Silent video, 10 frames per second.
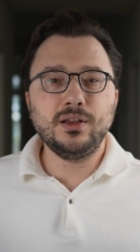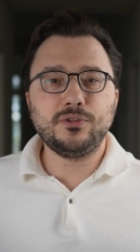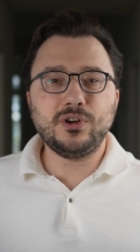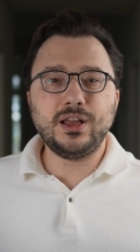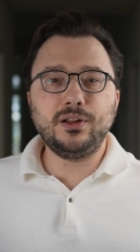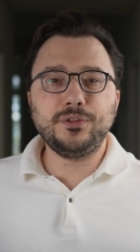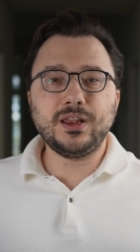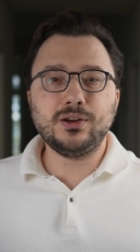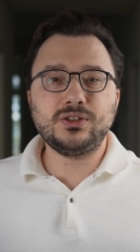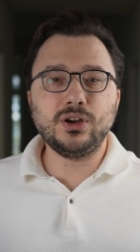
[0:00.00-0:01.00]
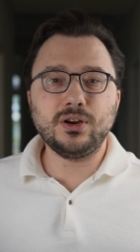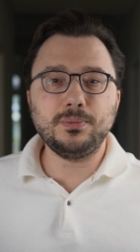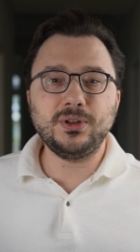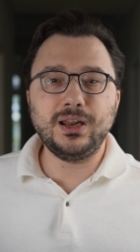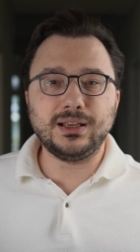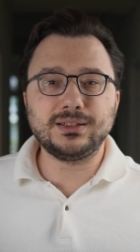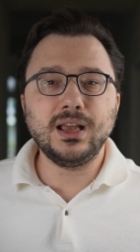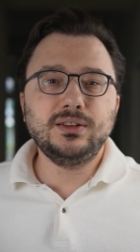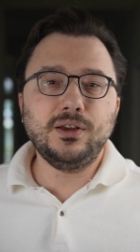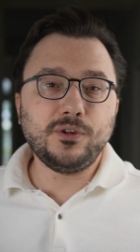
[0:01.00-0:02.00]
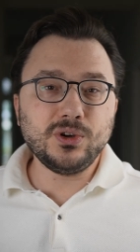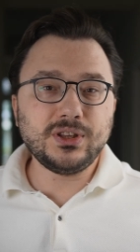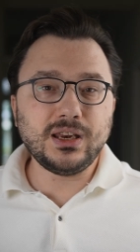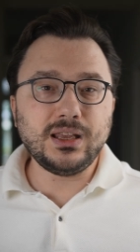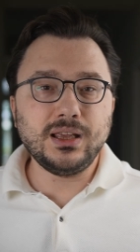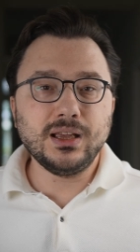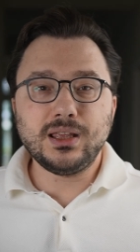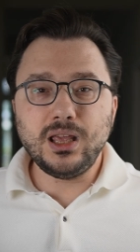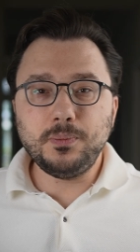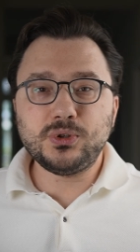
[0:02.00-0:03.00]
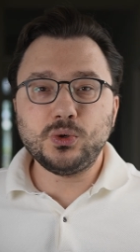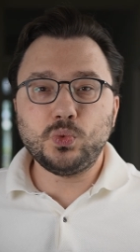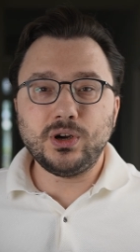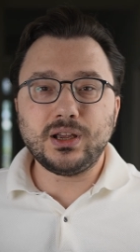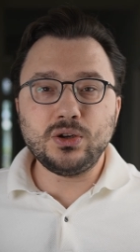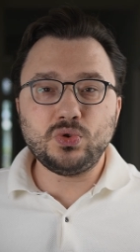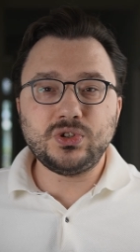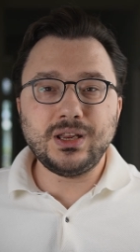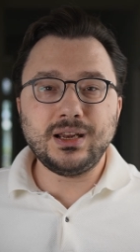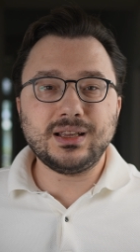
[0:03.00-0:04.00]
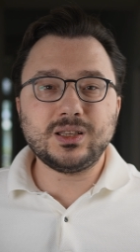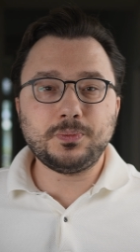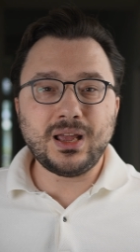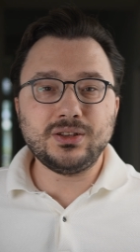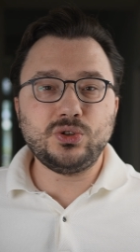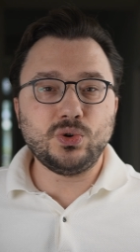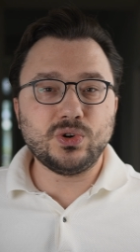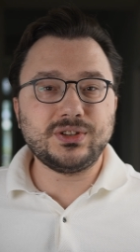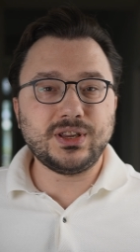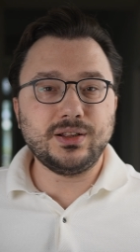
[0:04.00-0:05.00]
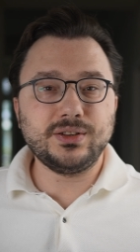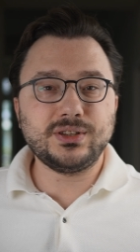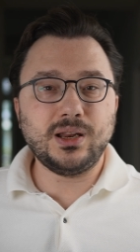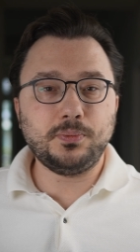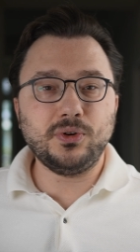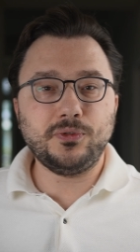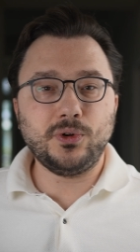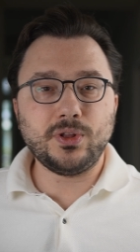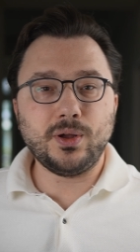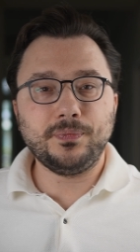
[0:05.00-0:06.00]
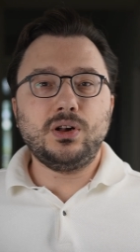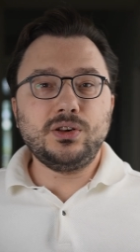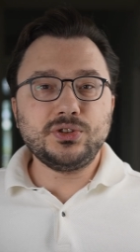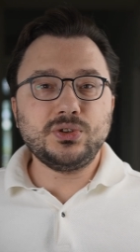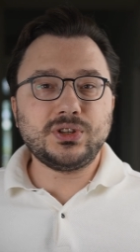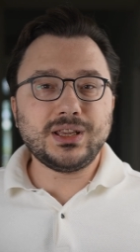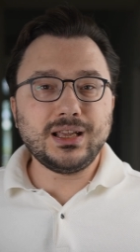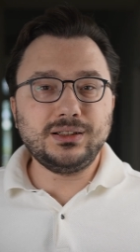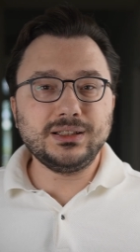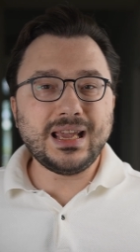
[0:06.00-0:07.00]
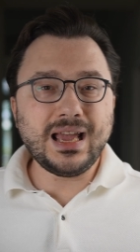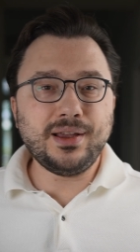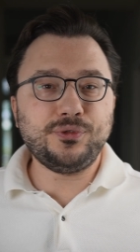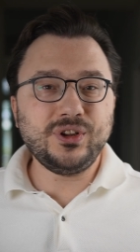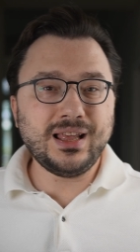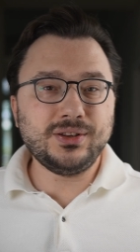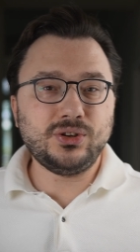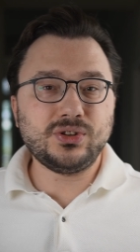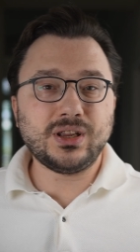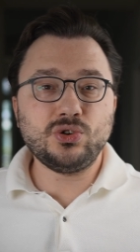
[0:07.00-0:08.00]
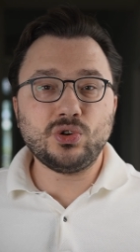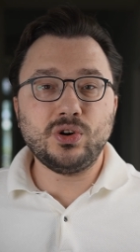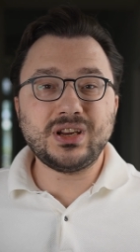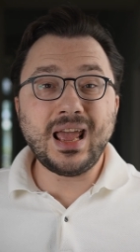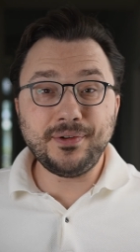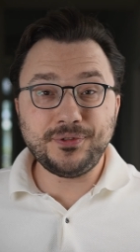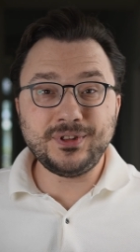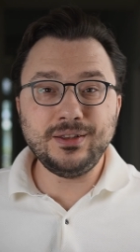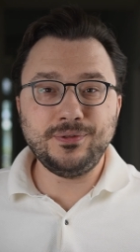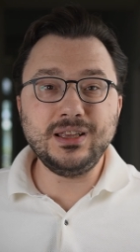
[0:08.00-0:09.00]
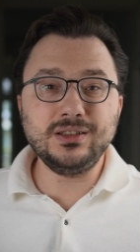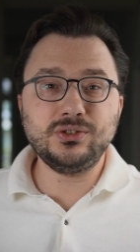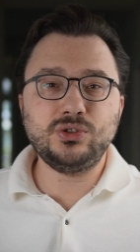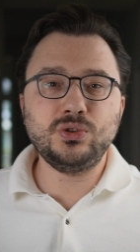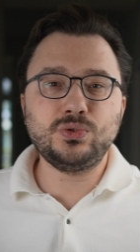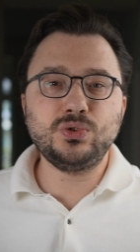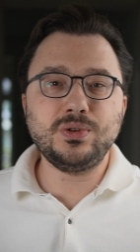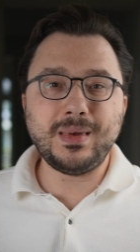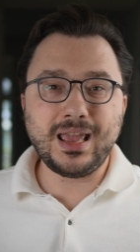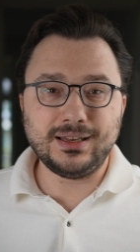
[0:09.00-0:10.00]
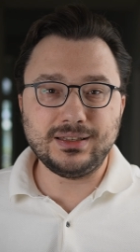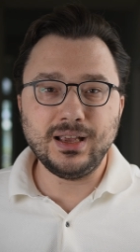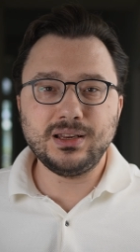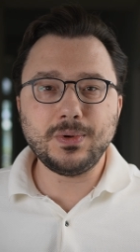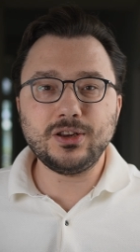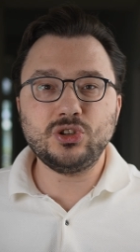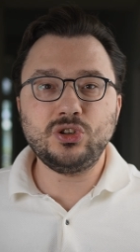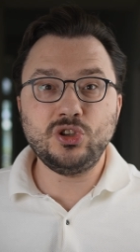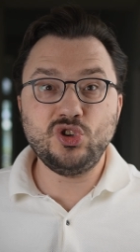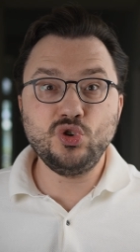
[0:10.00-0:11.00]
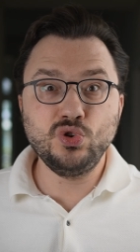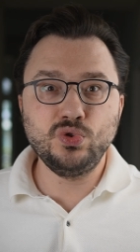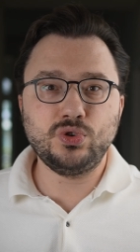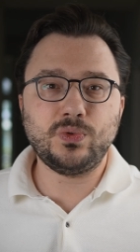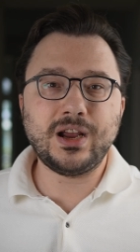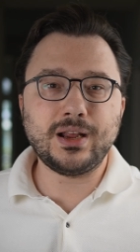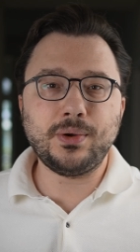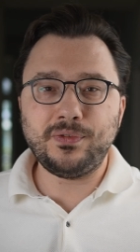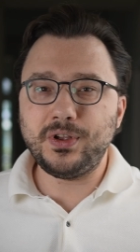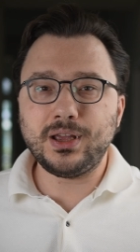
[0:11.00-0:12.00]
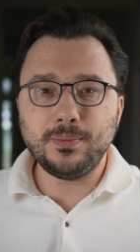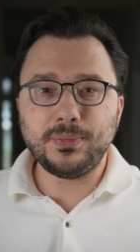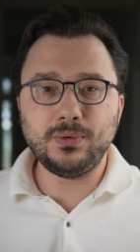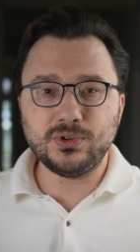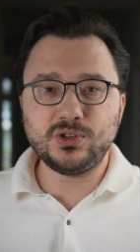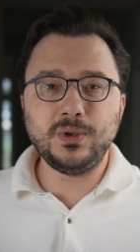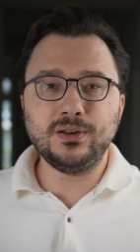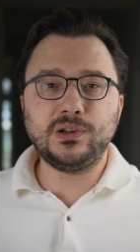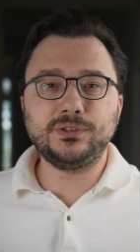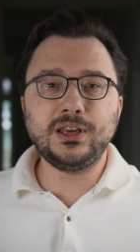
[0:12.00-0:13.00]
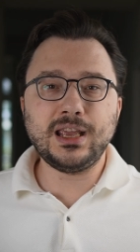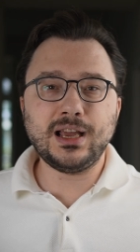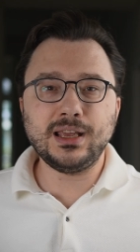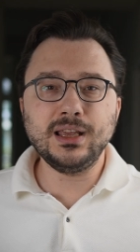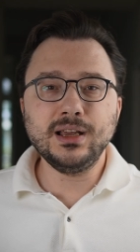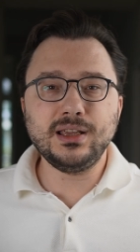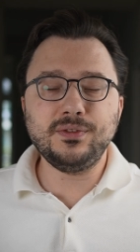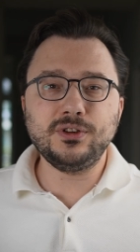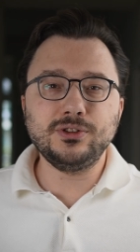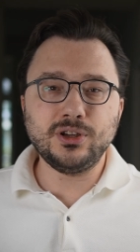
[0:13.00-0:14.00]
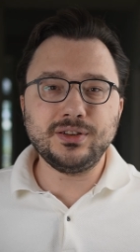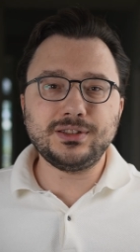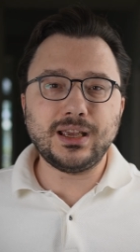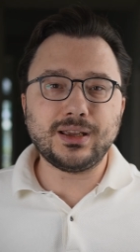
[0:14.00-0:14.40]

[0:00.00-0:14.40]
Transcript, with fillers: for a healthcare startup the next. Diversity keeps work interesting and expands your skills and portfolio. Also, skilled AI freelancers can charge hefty fees due to demand. Demand is huge right now. Every company wants to be involved in AI, even non-tech